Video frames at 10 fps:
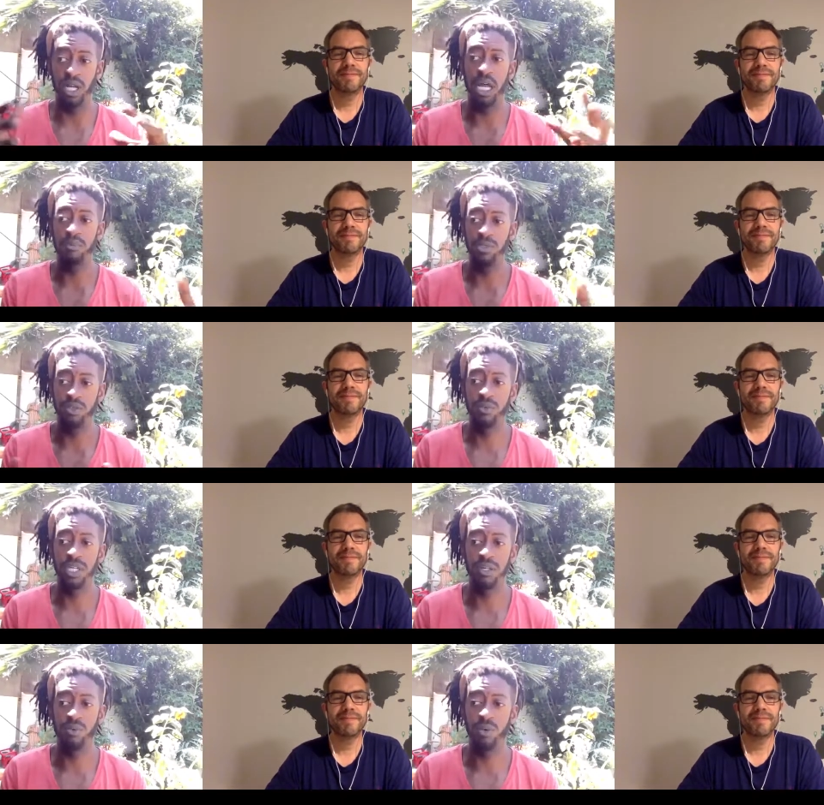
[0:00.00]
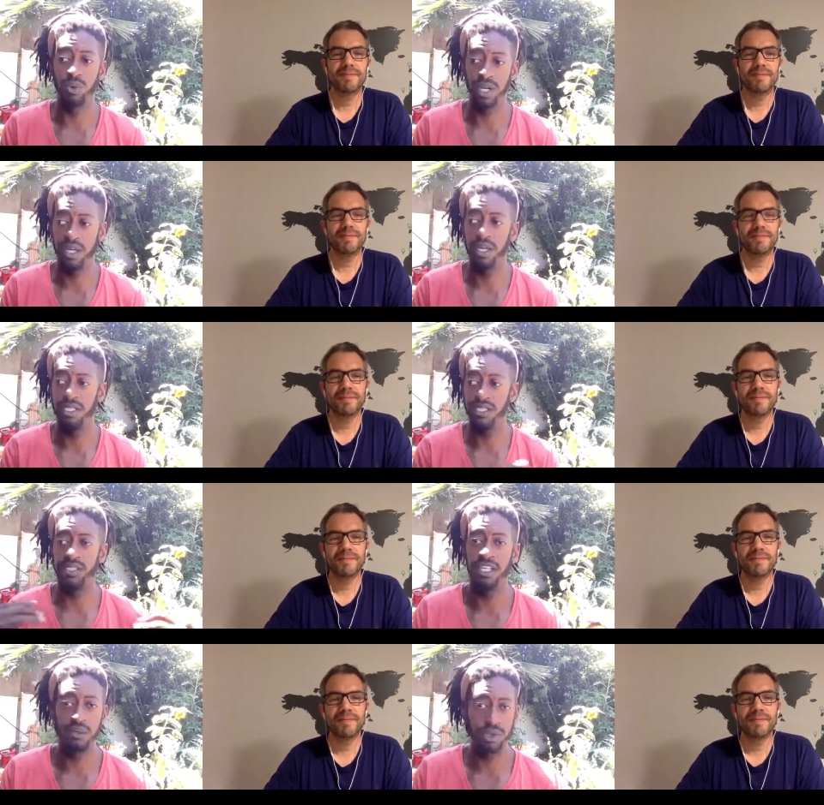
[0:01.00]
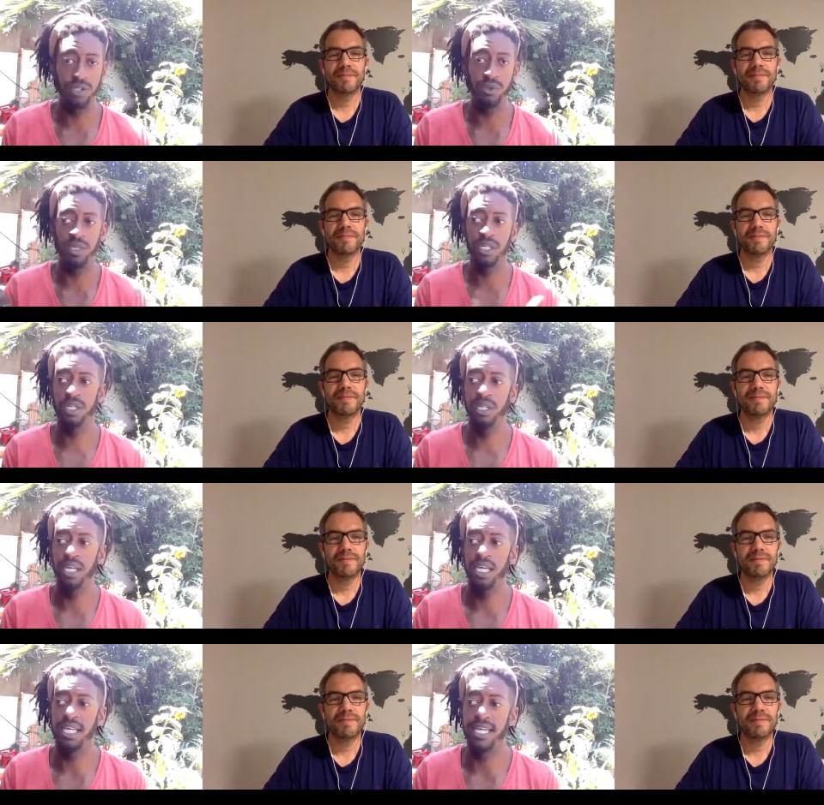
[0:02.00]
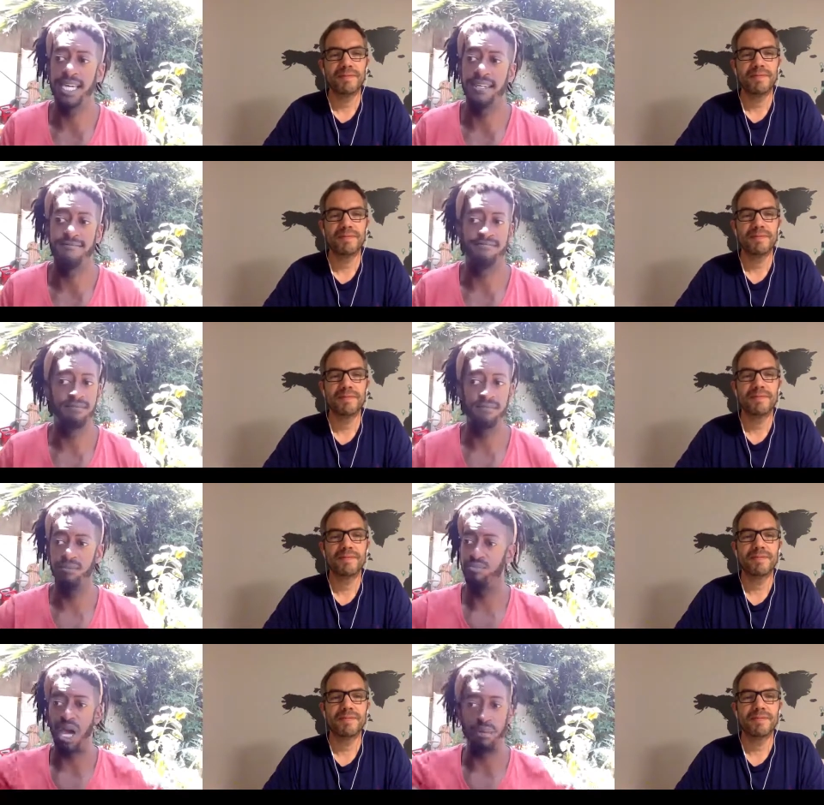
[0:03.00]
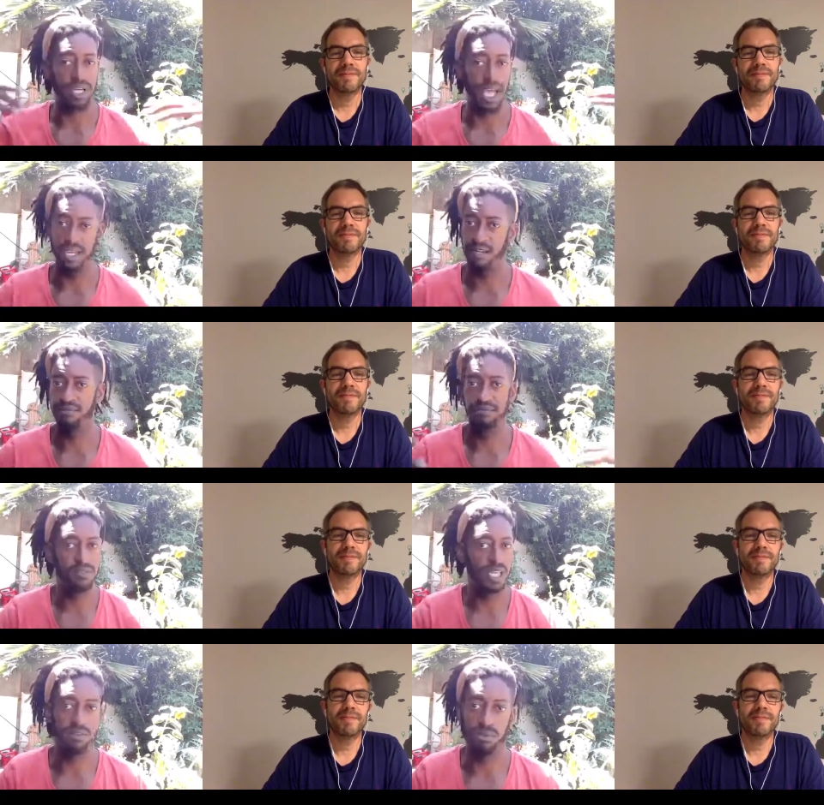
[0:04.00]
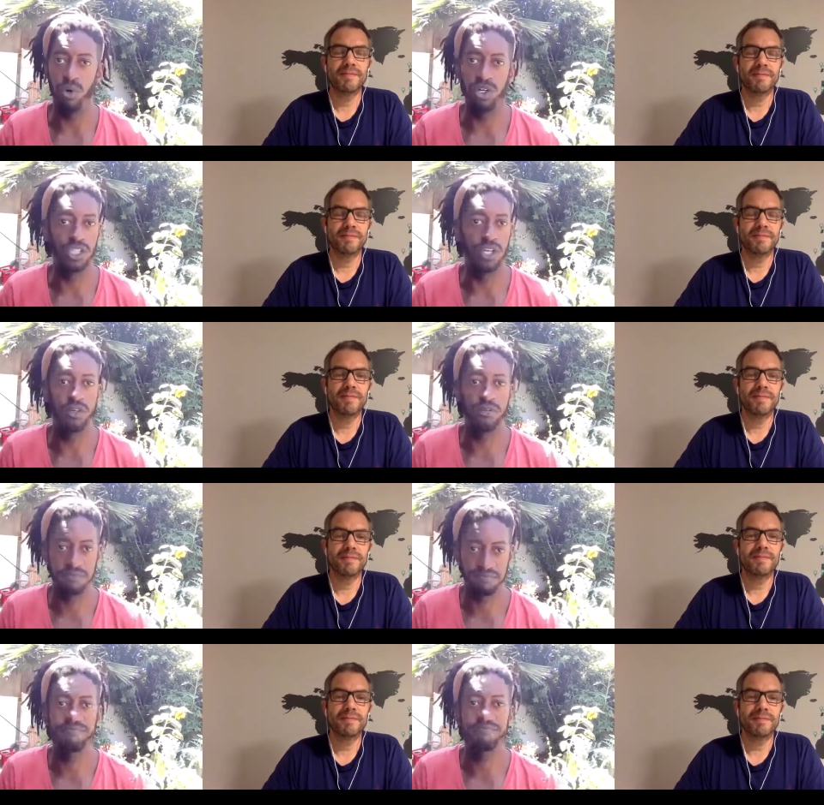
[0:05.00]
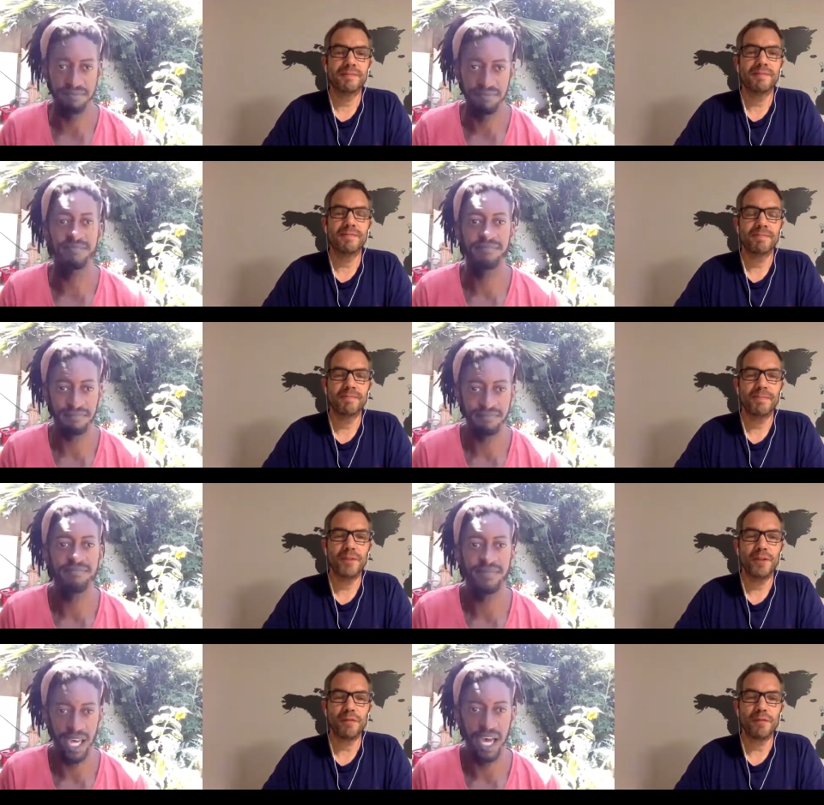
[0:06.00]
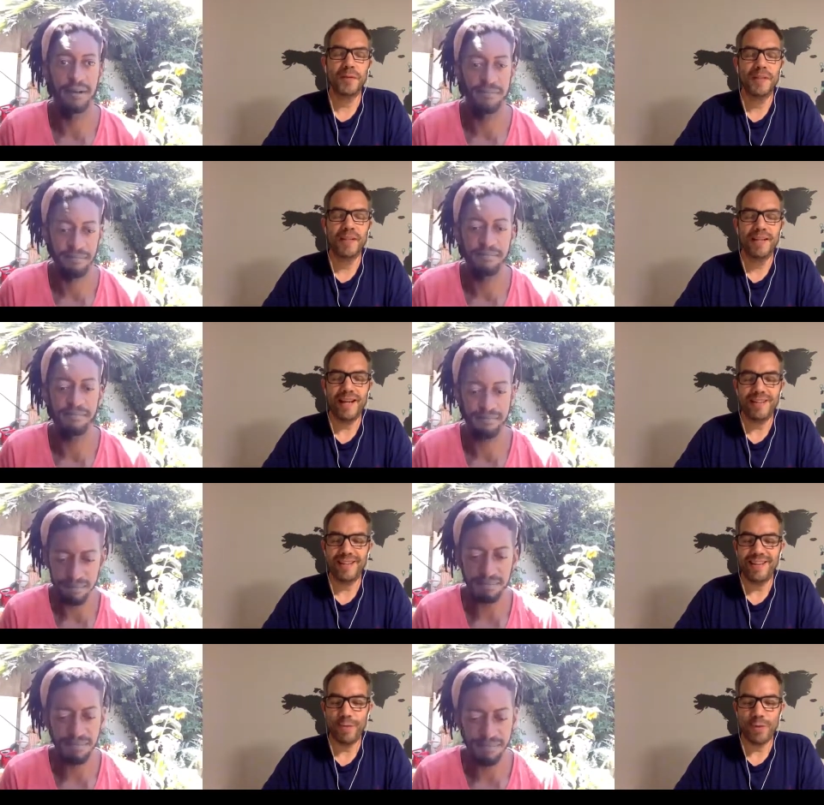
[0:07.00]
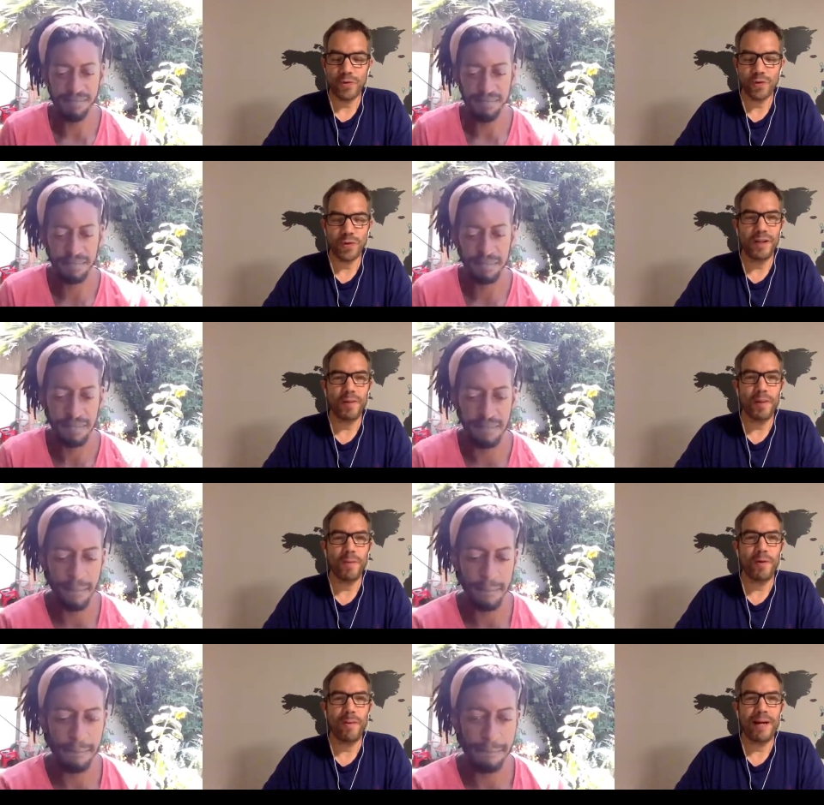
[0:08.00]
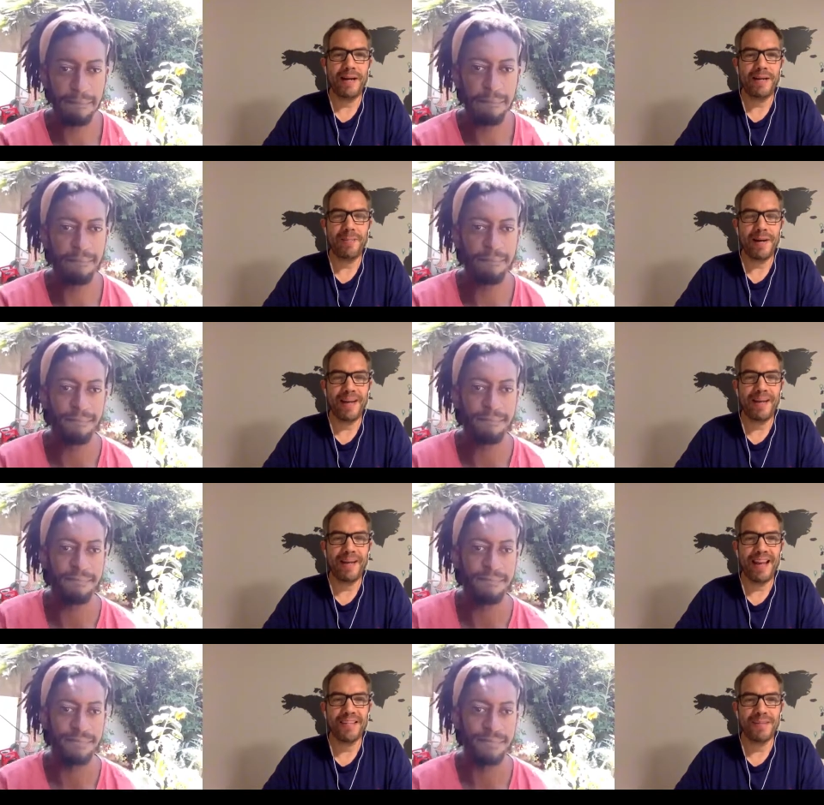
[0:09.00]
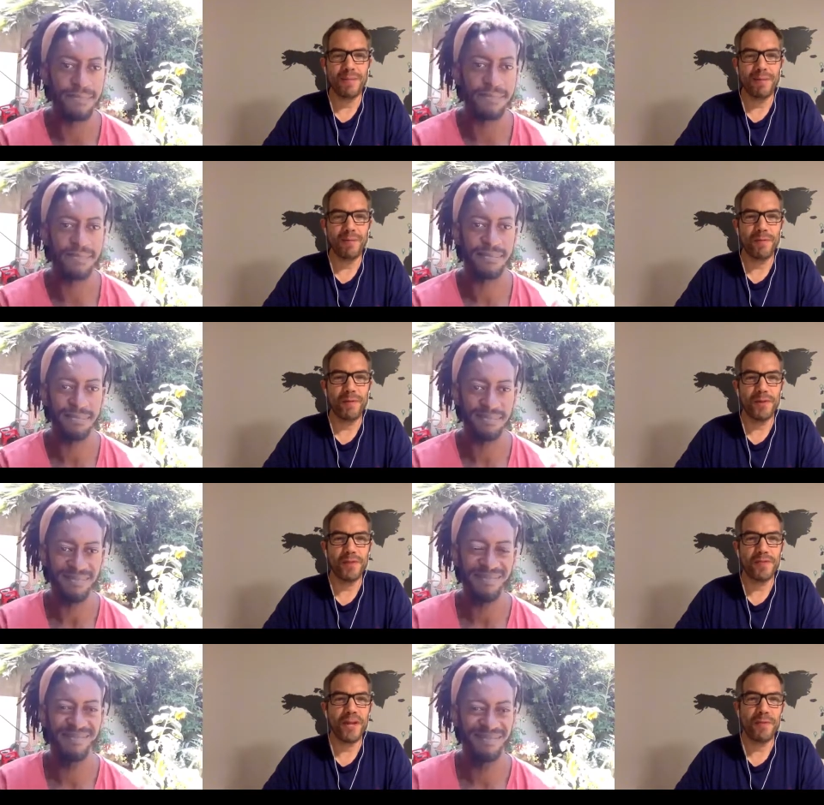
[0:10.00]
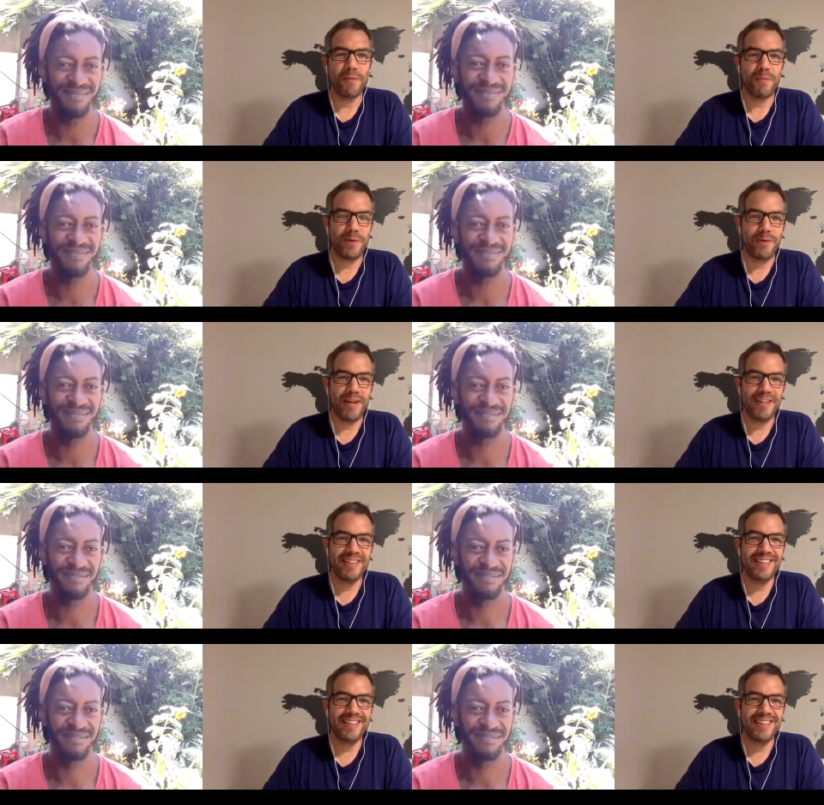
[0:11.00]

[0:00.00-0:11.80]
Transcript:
Speaker 1: what I'm doing and what we as a team are doing can propagate even more so.
Speaker 2: Mm, beautiful. Yeah. And and we'll talk a little bit more about about that later. But from what you've shared with me already,